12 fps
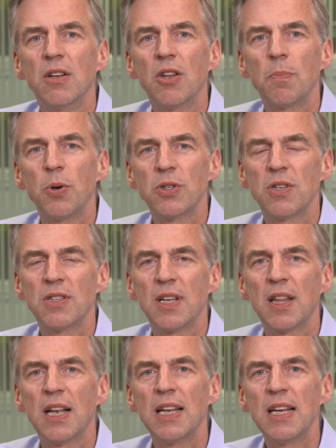that puts us
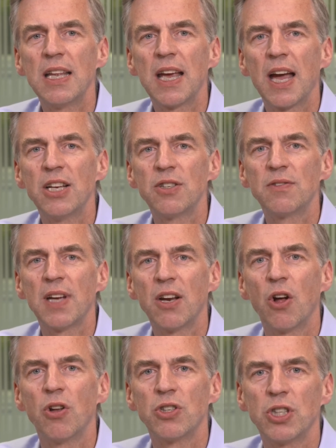at the leading edge of
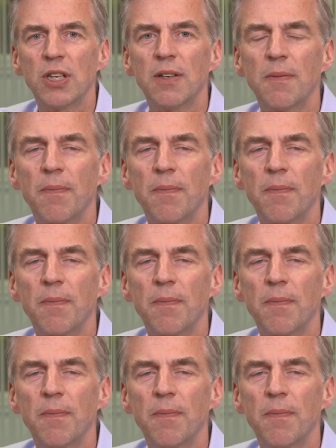technology.